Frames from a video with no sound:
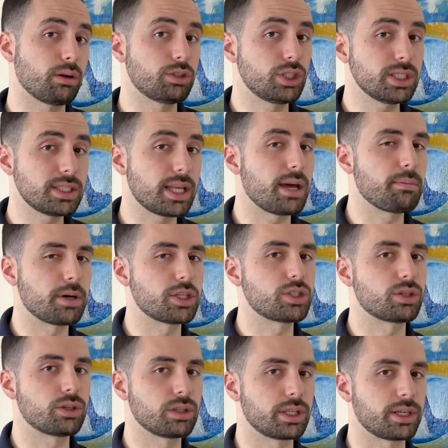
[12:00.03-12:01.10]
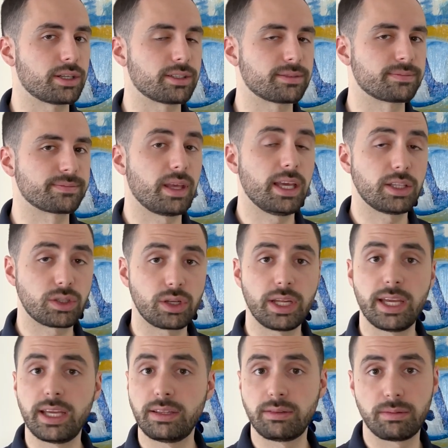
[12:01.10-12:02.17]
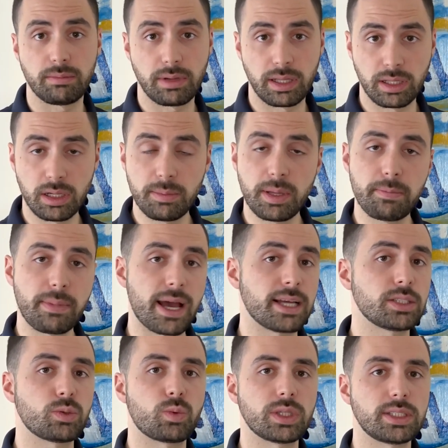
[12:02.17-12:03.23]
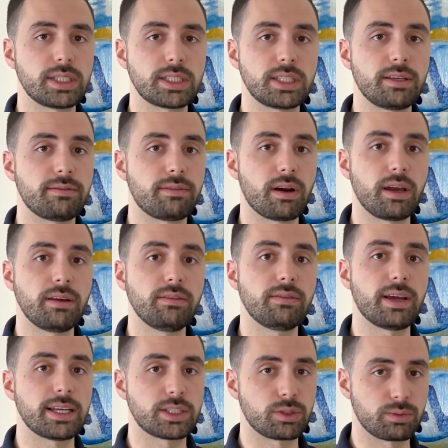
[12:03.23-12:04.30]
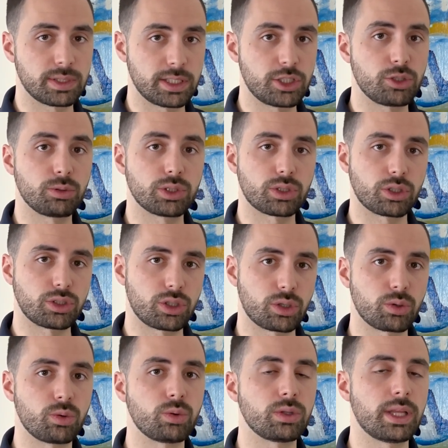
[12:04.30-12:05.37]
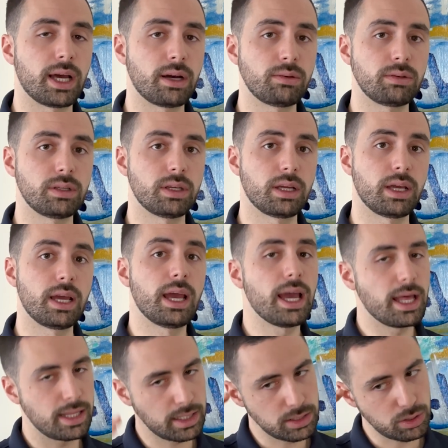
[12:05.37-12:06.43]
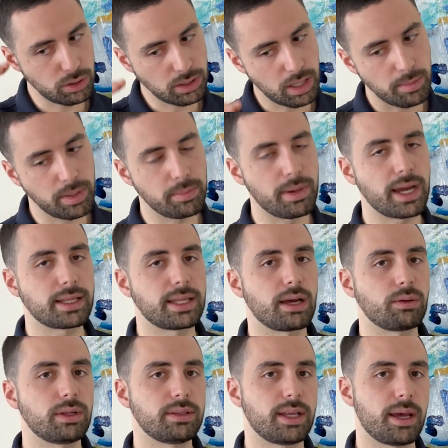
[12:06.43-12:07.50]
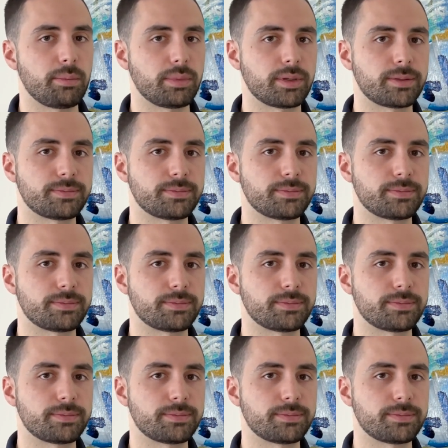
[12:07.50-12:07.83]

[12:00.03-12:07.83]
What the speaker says: out just that much earlier. It's going to hit a little bit past 165 as the residual starts to cool down, and then start coming back down in temp.